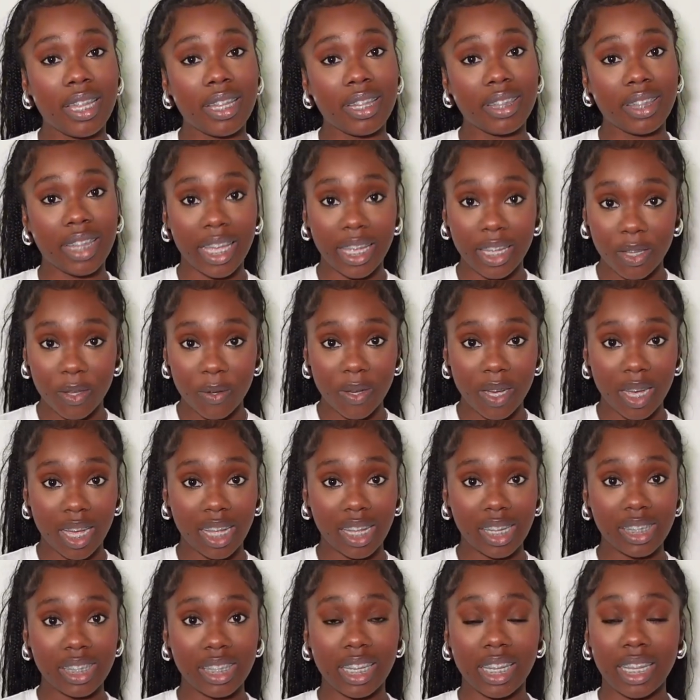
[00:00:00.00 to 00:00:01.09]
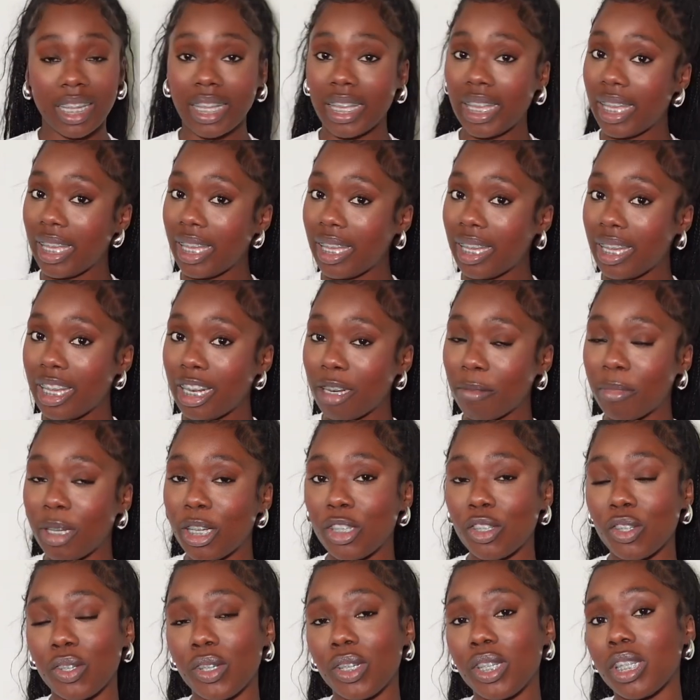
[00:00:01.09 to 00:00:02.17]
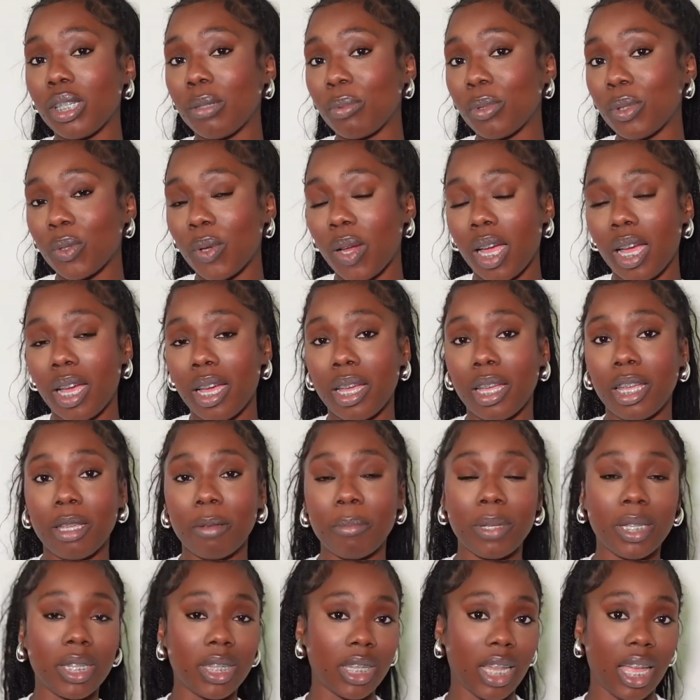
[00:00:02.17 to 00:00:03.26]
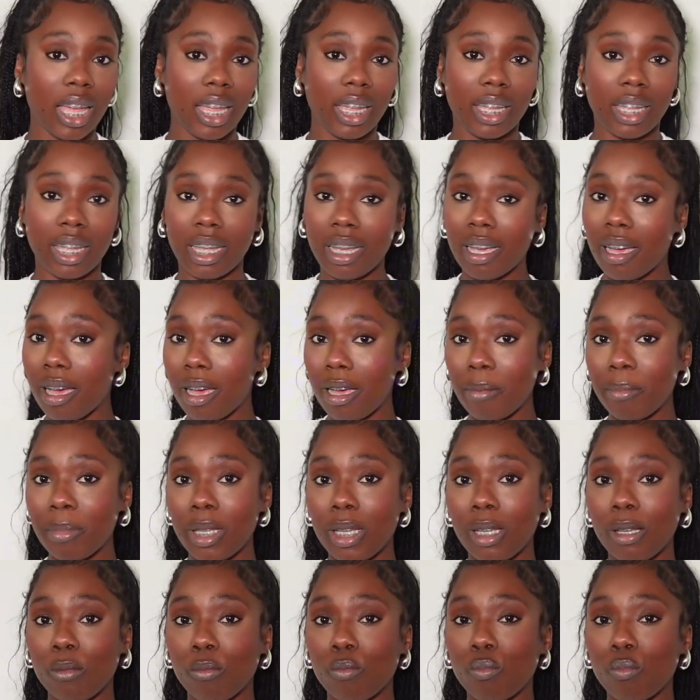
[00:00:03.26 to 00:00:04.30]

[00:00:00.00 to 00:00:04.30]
thank you guys again. Make sure you subscribe, like, and comment.